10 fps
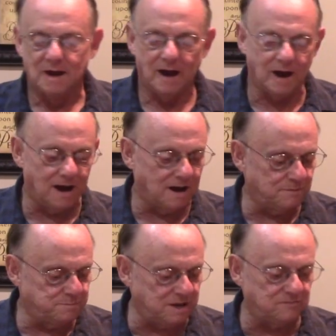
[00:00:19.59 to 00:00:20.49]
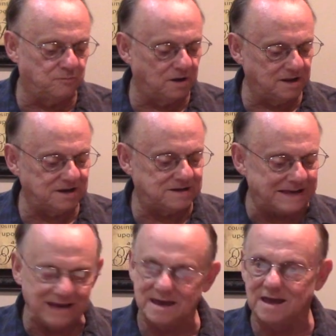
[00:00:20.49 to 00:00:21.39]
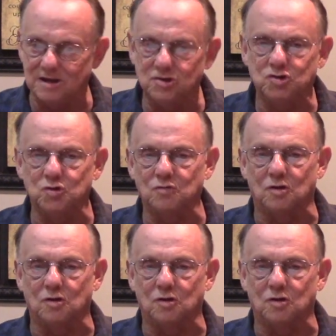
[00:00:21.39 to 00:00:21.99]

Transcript: Uh, been really digging into